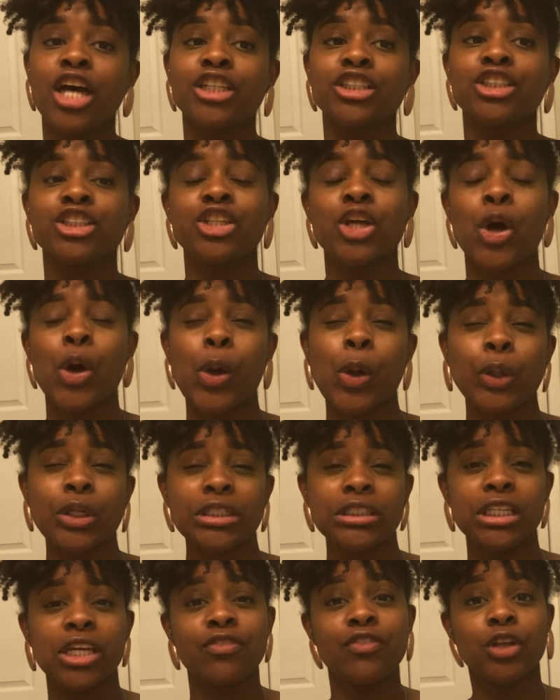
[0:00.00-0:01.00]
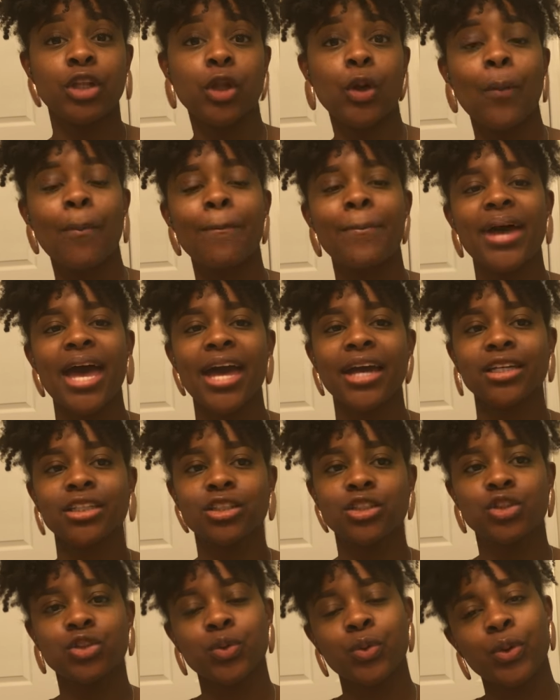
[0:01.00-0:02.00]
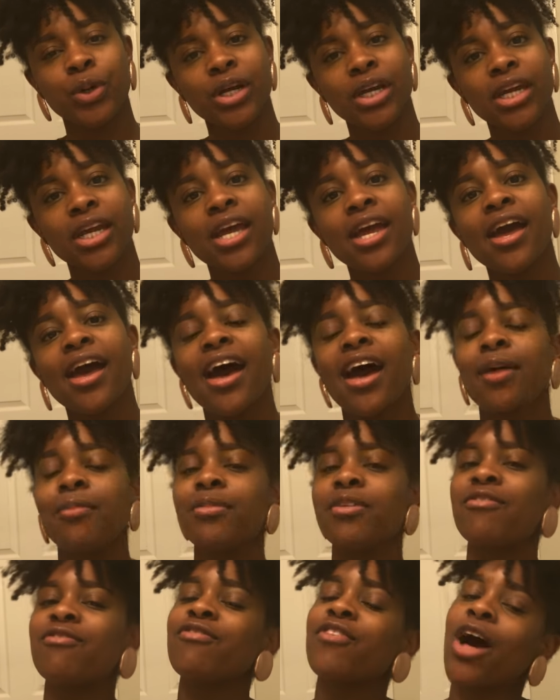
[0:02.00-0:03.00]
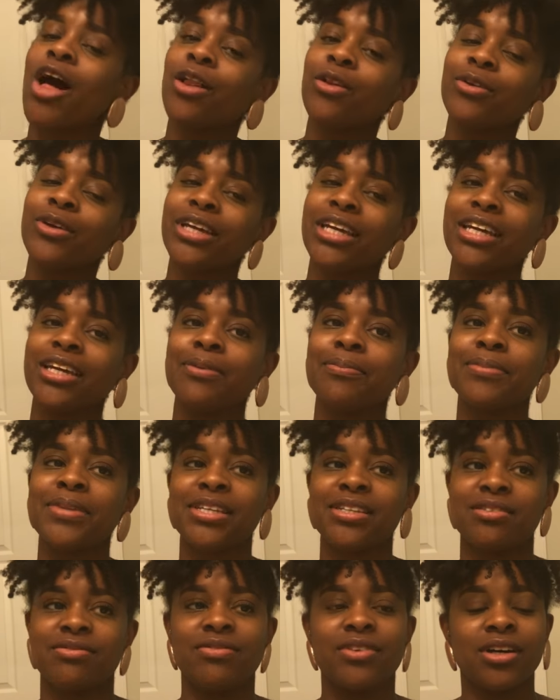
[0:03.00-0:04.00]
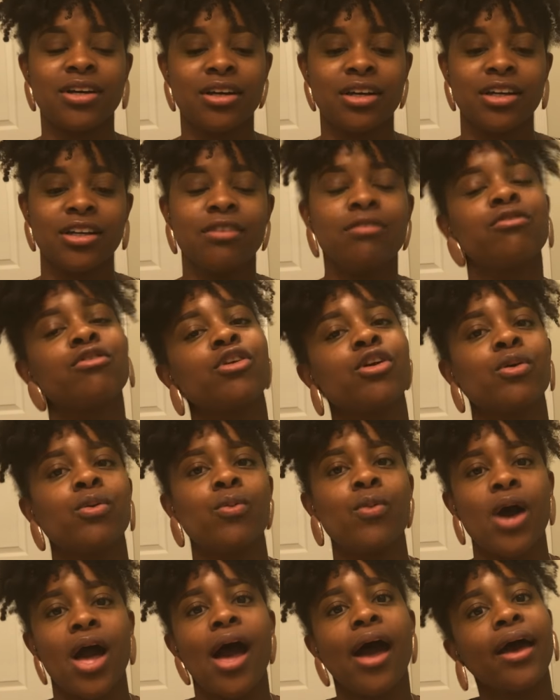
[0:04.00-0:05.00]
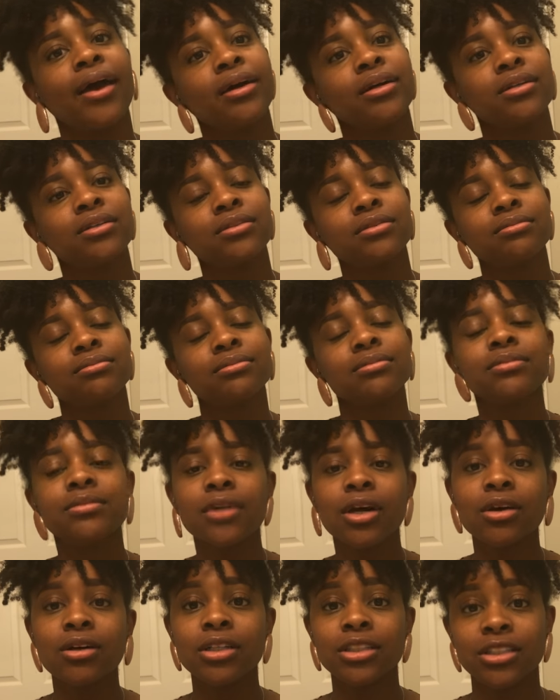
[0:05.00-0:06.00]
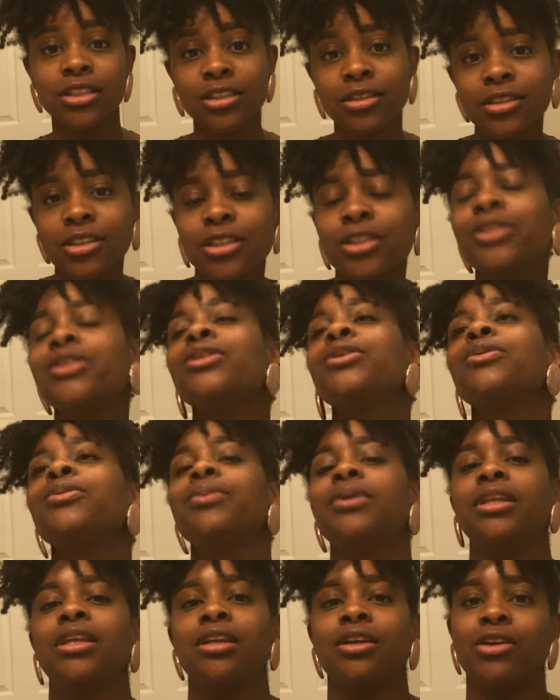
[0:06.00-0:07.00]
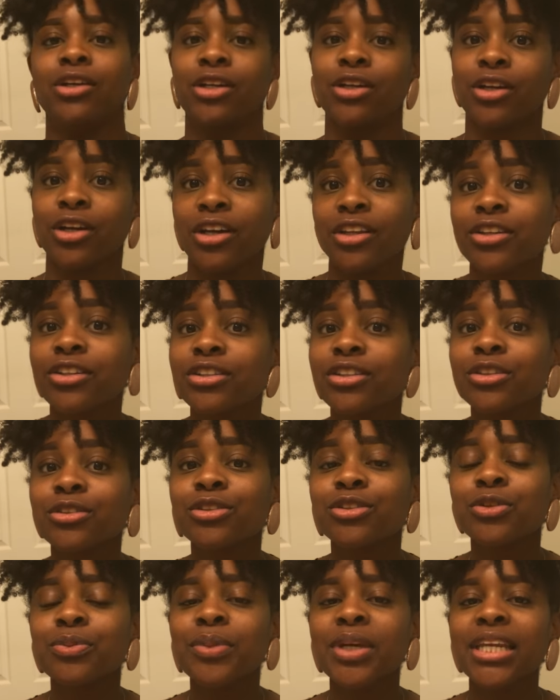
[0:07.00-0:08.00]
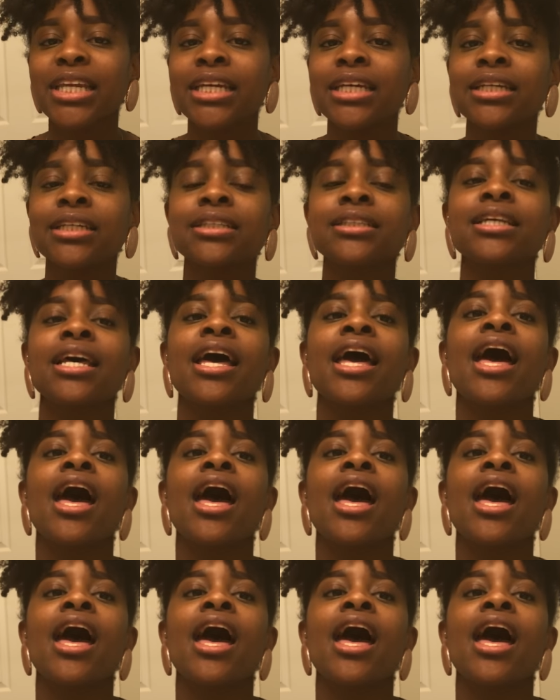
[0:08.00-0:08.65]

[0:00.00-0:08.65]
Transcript: So just to give you a little backstory, I've been following Miss Vaughn for a while on YouTube and then on her other social medias,